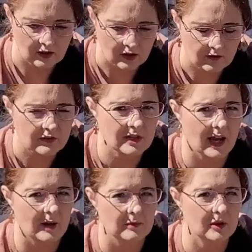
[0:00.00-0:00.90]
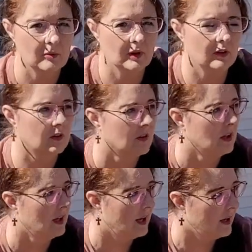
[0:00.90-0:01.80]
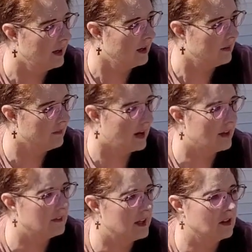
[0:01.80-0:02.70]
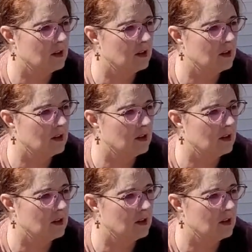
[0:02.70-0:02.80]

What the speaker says: Over time you will find that